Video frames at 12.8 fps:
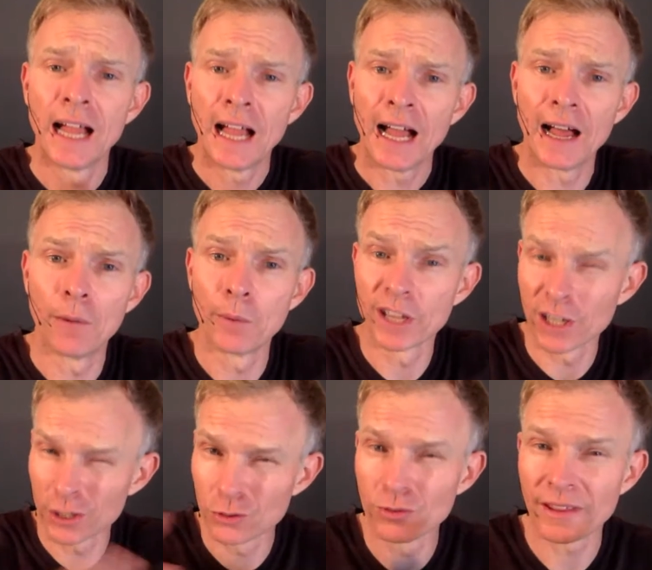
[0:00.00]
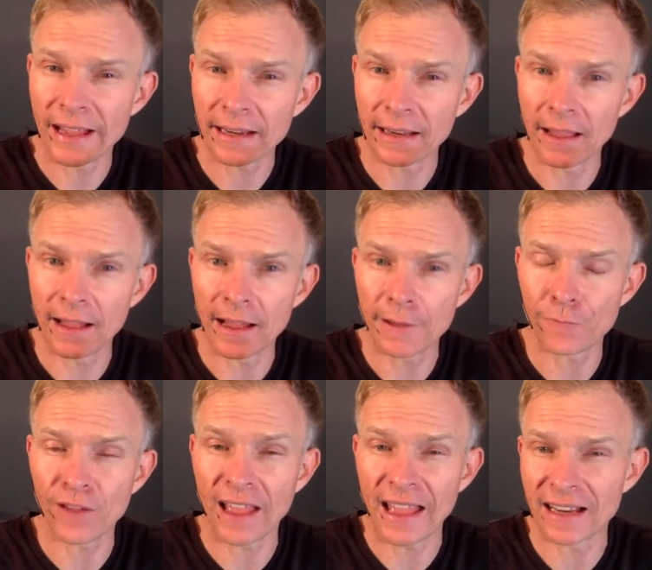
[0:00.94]
We're going to do that live
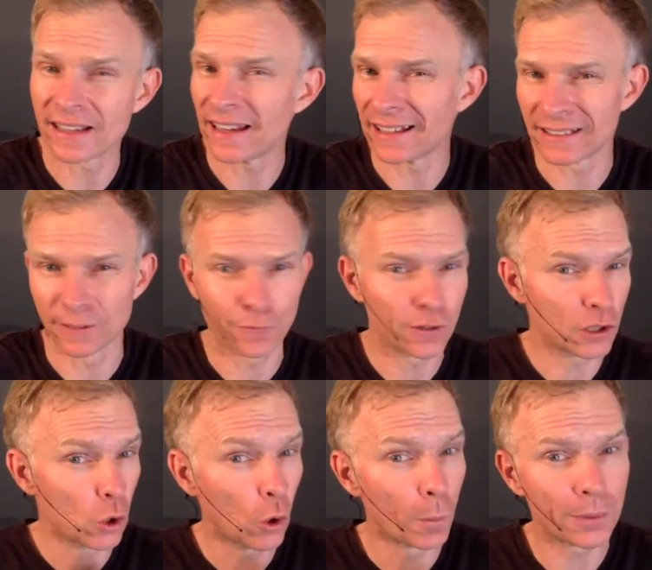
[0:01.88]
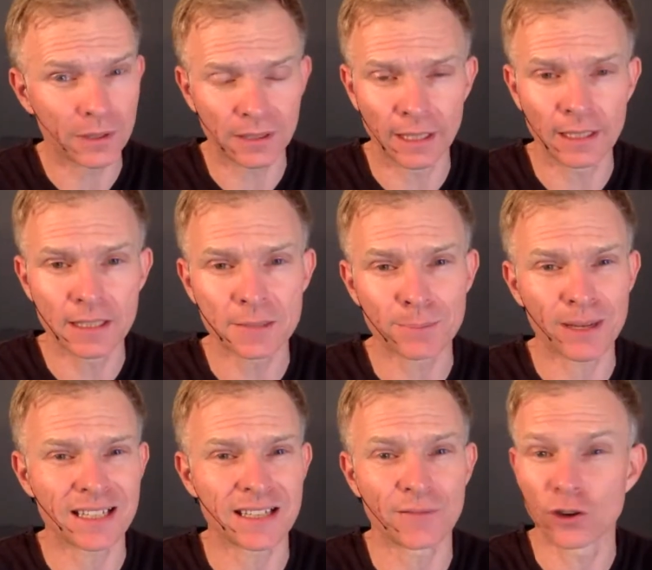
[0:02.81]
and at different corporate things.
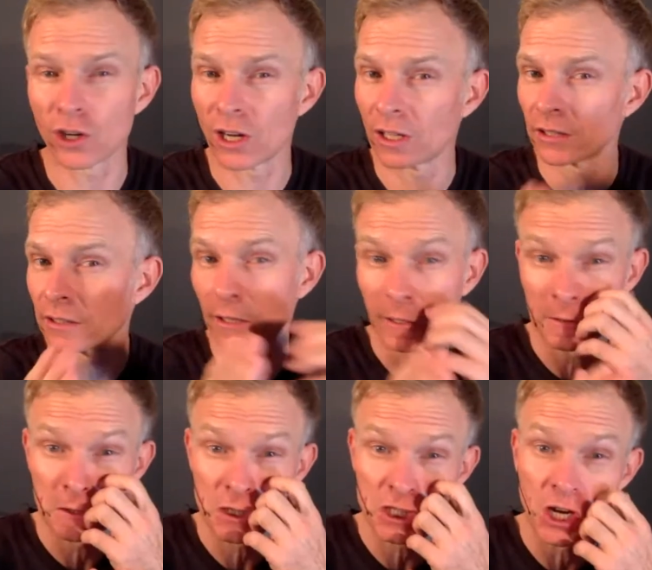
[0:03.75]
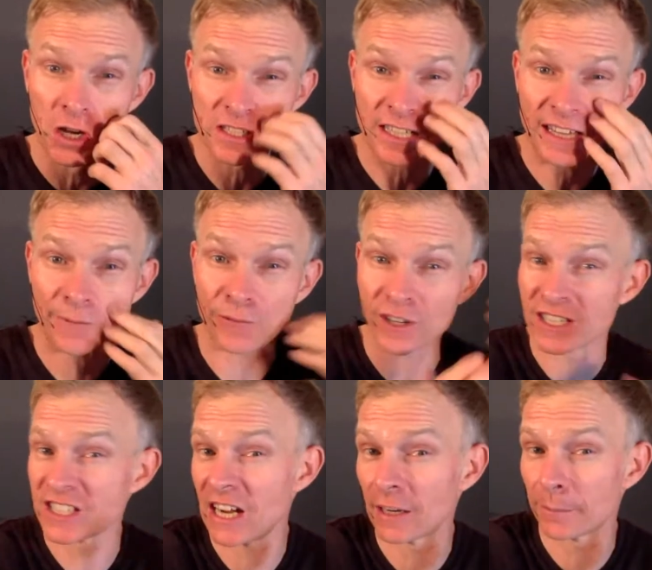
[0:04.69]
Plus, I've got the show South Africa
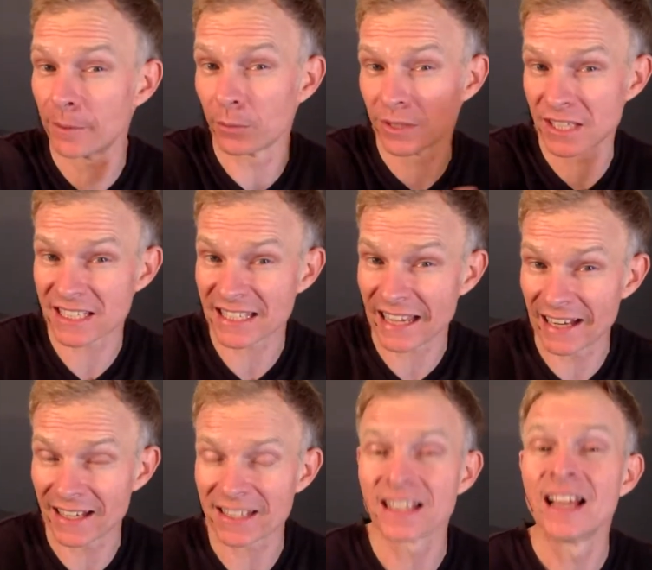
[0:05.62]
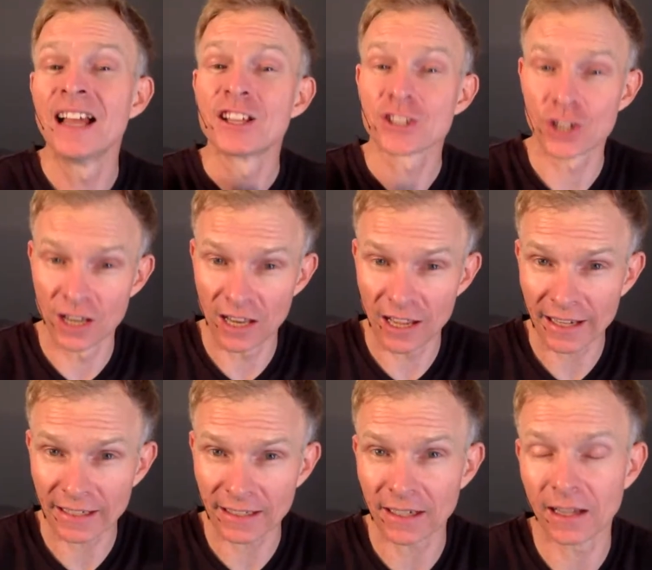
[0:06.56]
Junk, but with status. So
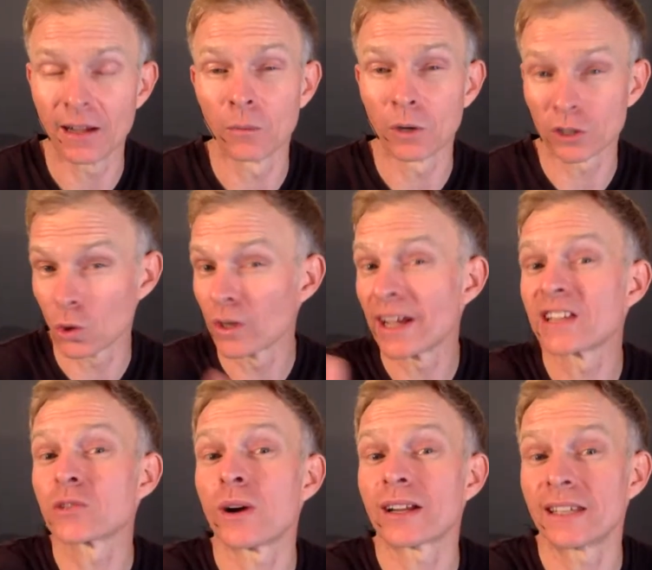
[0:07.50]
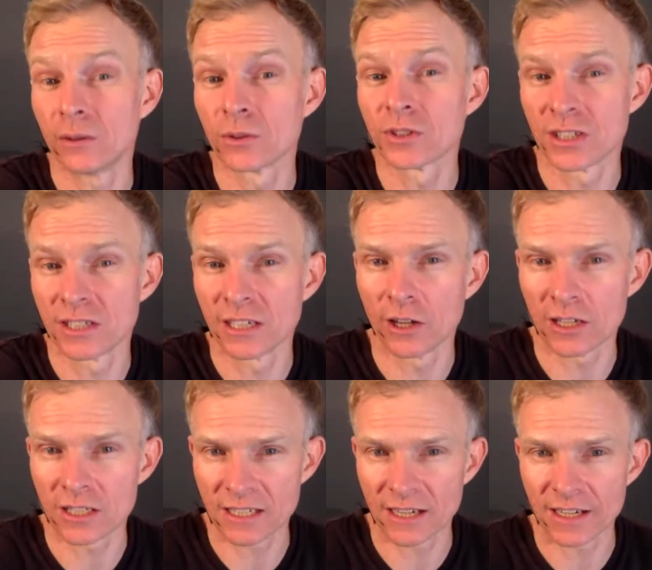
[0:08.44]
like what Kone and Twaki also did
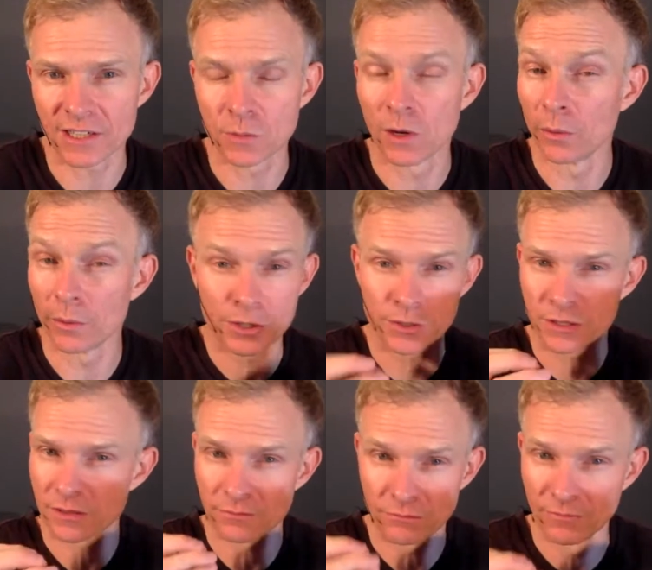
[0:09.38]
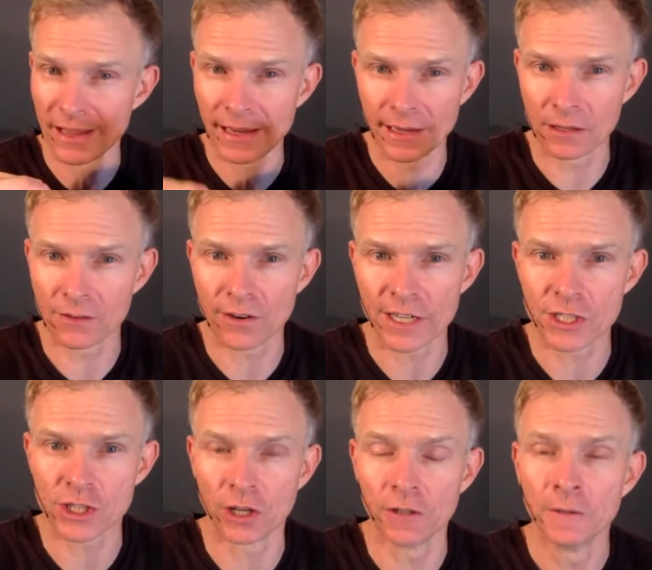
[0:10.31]
last night as well, which was really a great
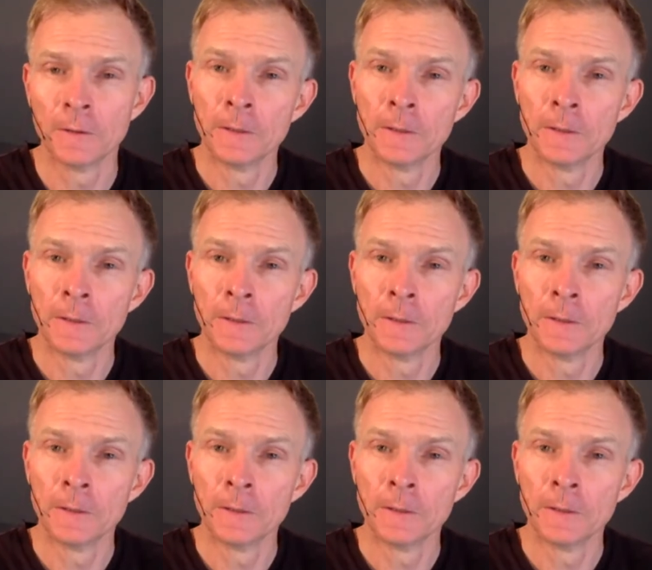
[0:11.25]
show.